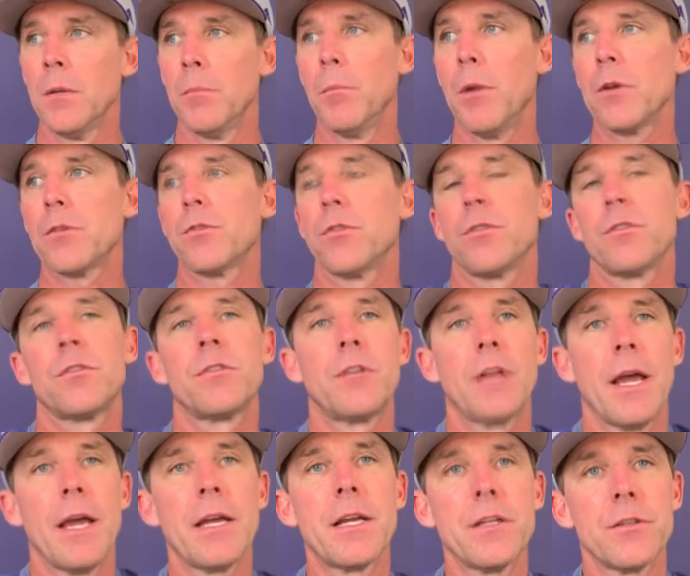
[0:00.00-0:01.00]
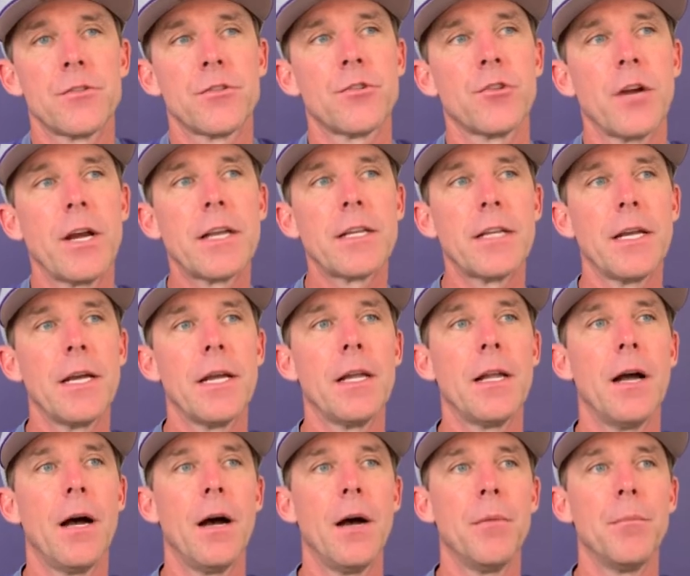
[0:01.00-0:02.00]
muscles stay constricted.
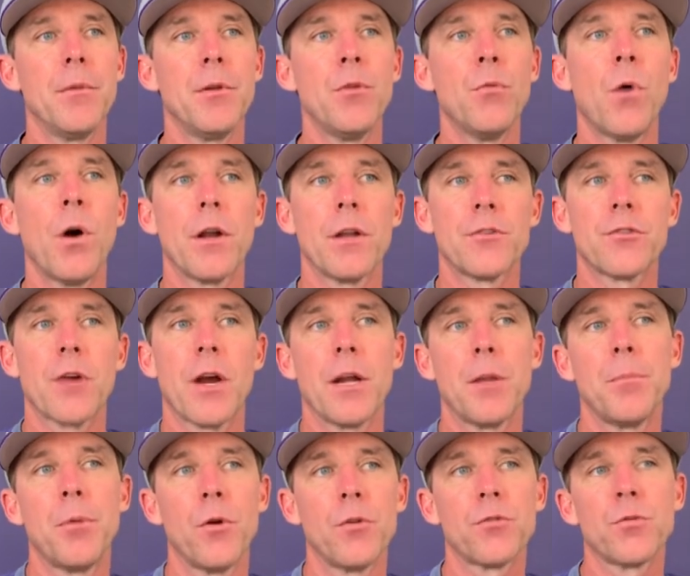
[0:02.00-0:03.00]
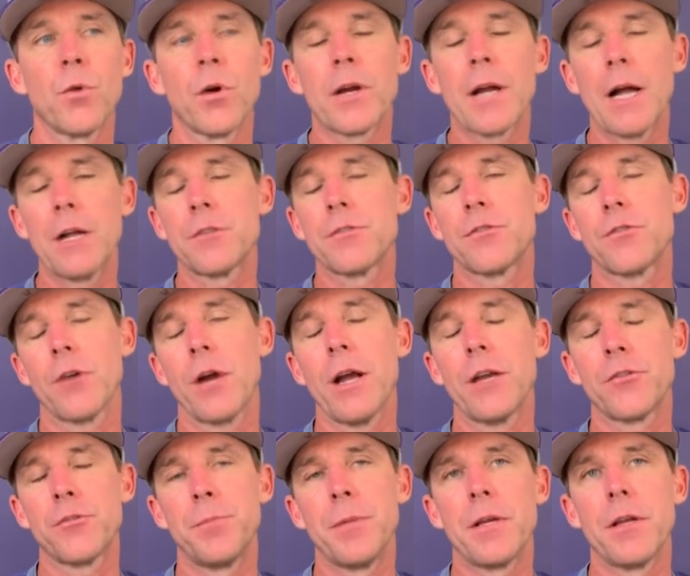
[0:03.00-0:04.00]
You want to try to post-workout
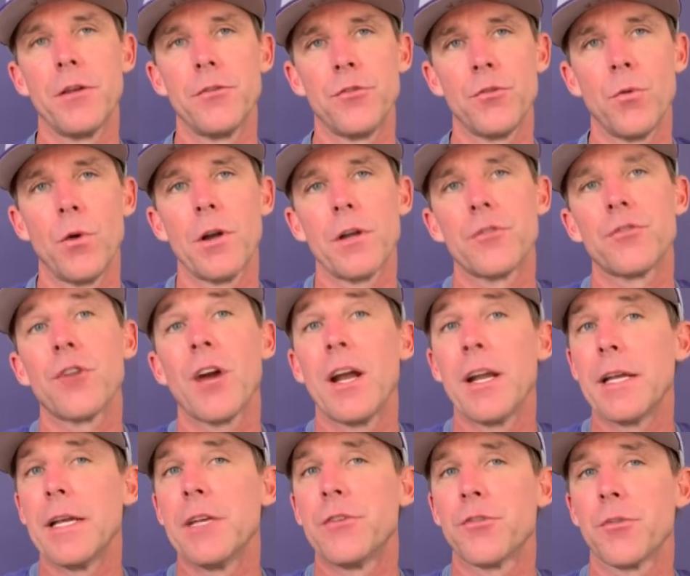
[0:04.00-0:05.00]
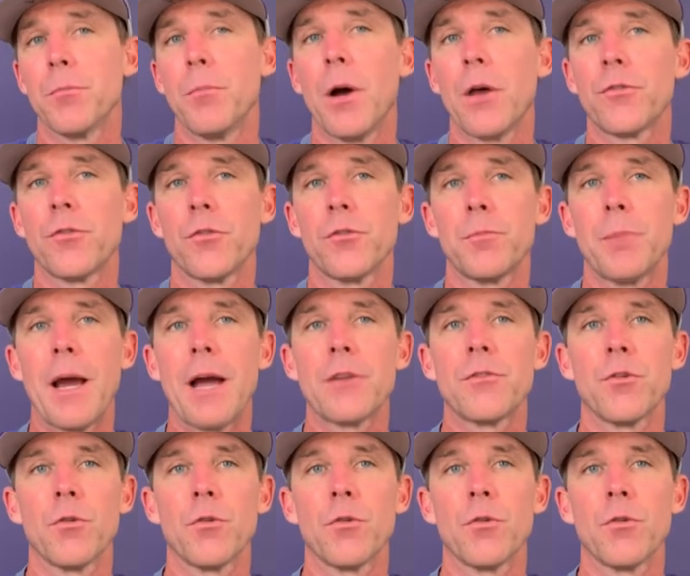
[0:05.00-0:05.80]
stretch because you want to try to get your muscles back